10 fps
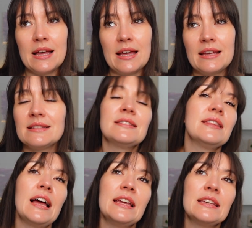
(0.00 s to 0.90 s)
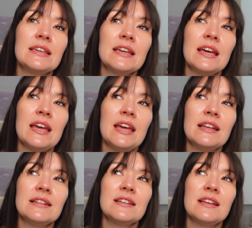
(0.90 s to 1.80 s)
it's like
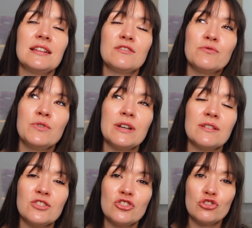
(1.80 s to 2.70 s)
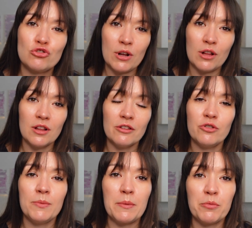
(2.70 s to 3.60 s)
it's real struggle
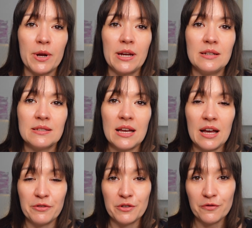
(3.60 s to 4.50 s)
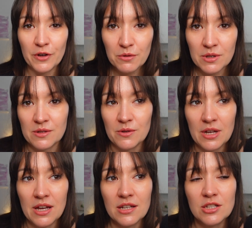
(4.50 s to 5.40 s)
for my brain to have to focus on
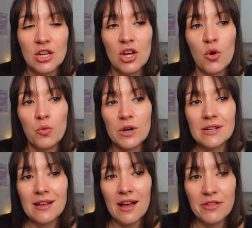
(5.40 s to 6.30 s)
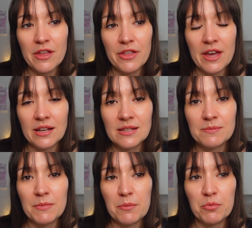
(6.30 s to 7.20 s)
it, whereas other things
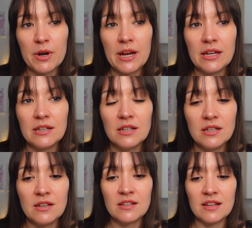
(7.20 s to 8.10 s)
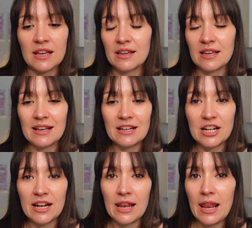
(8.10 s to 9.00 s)
my brain like
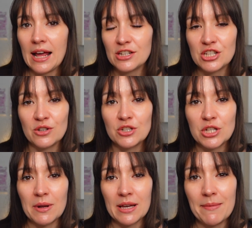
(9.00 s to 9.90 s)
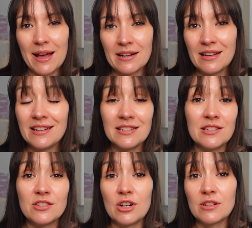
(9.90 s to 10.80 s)
latches onto like a magnet and
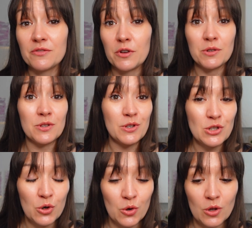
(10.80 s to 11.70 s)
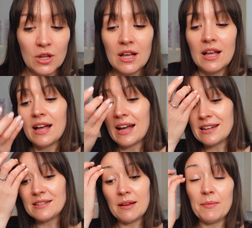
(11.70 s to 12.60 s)
doesn't struggle to focus on at all.
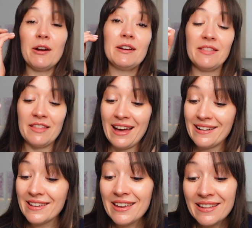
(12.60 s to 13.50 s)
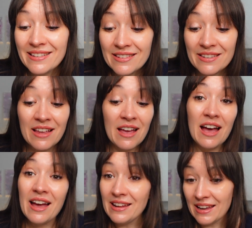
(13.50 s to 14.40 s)
And yeah, apparently that is
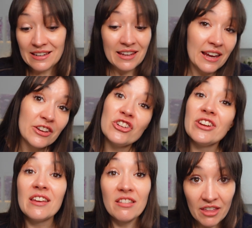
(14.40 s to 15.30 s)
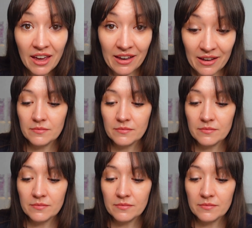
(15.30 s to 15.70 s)
an ADHD thing.